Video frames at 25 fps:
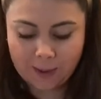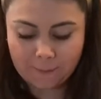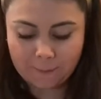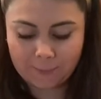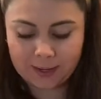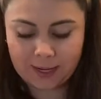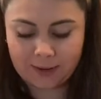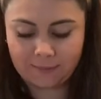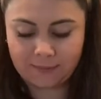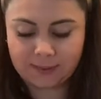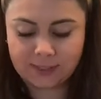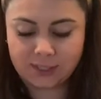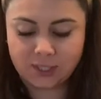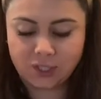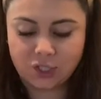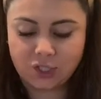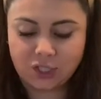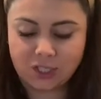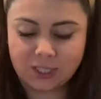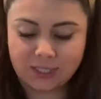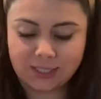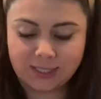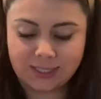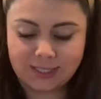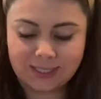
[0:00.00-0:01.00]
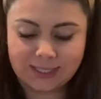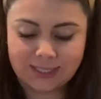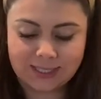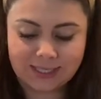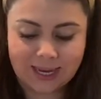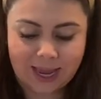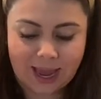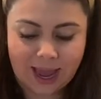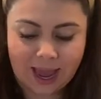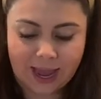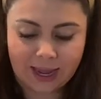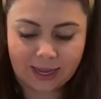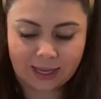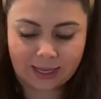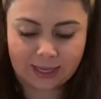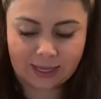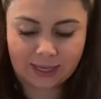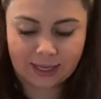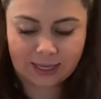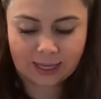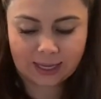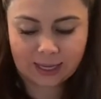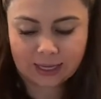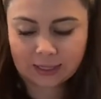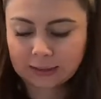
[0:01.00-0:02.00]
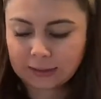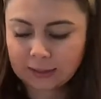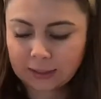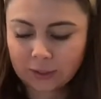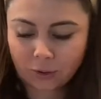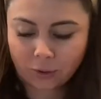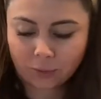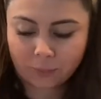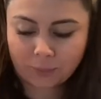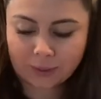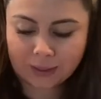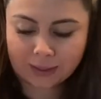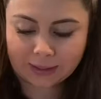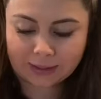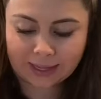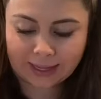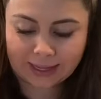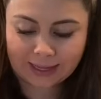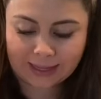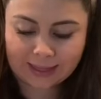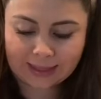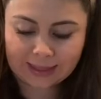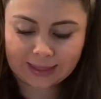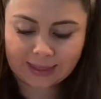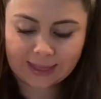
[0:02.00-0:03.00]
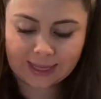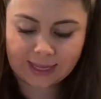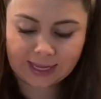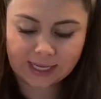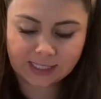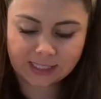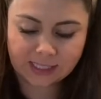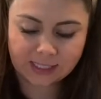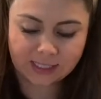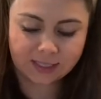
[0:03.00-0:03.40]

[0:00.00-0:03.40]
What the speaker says: But if it's just tacky, a little bit like this,